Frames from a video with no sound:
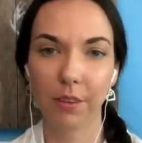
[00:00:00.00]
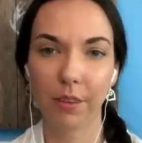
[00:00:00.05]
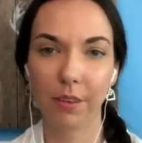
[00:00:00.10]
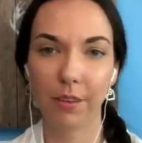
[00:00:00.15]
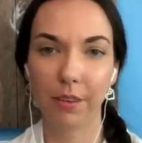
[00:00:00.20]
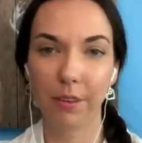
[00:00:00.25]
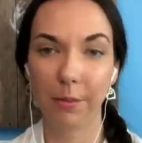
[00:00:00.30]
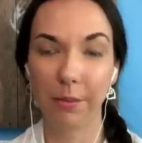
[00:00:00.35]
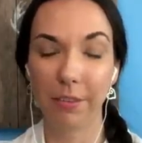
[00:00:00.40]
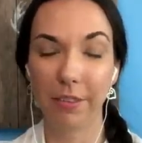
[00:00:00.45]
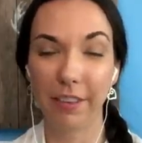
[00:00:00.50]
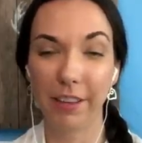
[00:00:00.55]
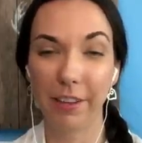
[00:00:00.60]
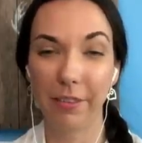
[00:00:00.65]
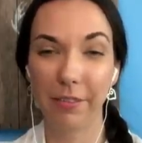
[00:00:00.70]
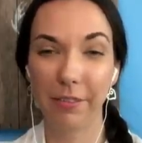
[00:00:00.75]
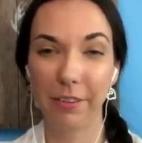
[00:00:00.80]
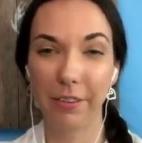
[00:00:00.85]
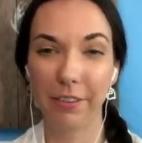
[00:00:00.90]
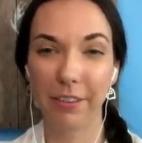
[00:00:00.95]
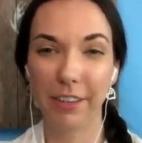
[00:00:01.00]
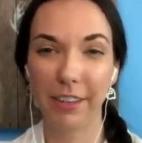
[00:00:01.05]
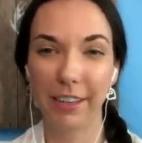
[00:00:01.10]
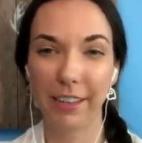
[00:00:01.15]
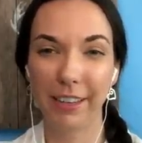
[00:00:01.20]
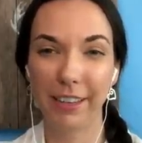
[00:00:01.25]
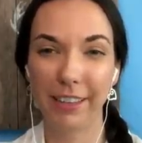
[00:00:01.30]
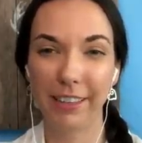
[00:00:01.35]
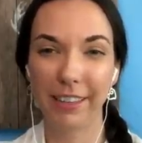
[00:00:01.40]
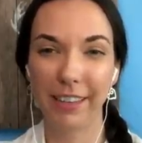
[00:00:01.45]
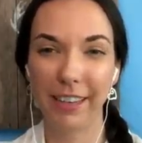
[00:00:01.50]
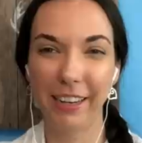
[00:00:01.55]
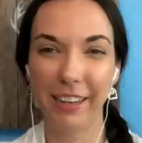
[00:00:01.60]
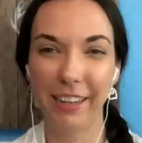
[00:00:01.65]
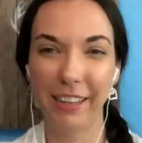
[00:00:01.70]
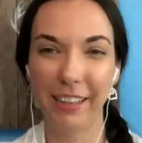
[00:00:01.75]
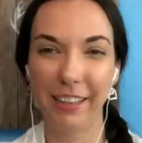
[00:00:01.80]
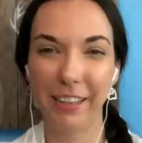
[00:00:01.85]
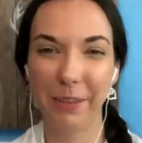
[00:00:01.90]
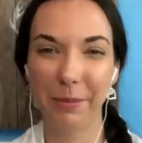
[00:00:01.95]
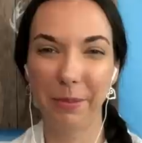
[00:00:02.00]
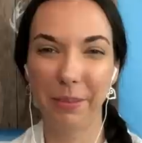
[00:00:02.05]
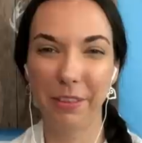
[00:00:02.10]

so was that French guy like kind of allied